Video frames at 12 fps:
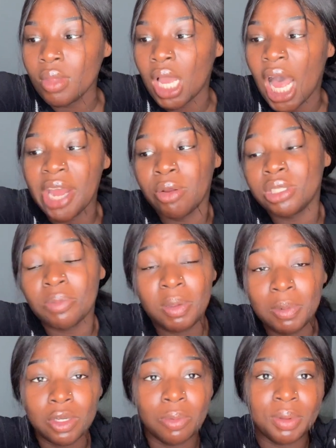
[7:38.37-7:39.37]
I know some
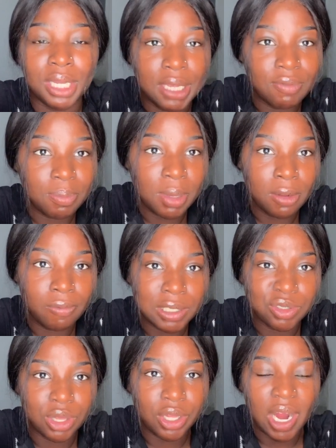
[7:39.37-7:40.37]
people don't believe in being friends
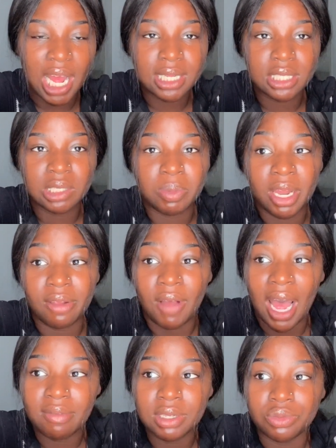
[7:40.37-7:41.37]
with your exes, but if
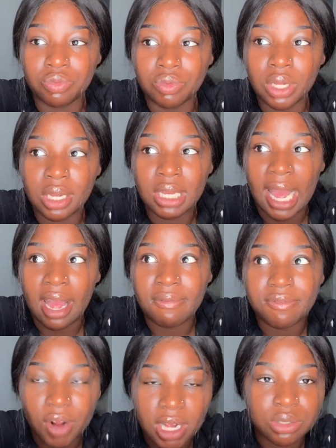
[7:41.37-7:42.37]
I was like
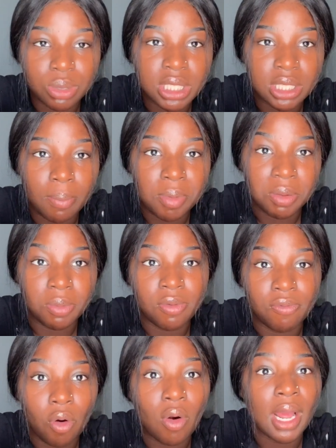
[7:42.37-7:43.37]
friends with somebody
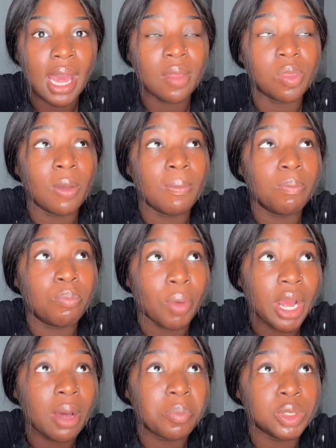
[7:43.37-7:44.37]
before and the
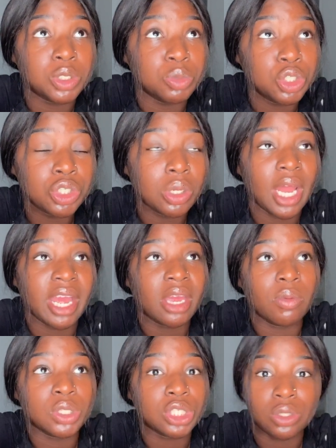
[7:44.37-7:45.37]
breakup was mutual, like, it
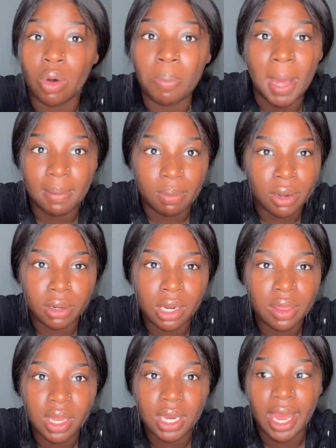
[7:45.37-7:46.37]
was no bad blood or
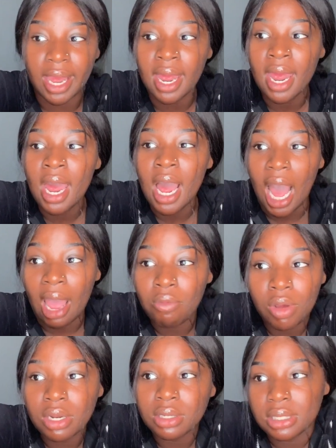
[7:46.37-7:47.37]
nothing, like, I
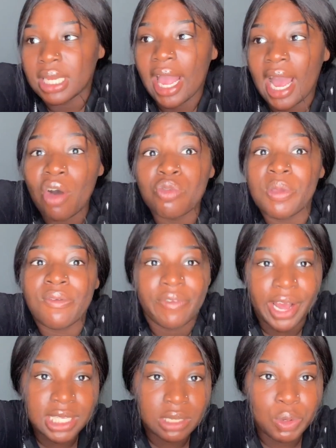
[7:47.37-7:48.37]
would be
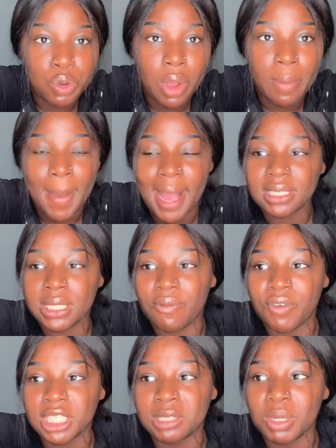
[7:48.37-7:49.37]
fine to be going back to
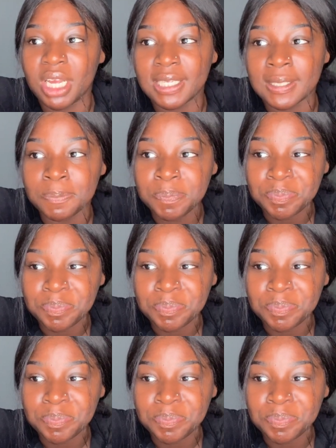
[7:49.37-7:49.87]
friends, because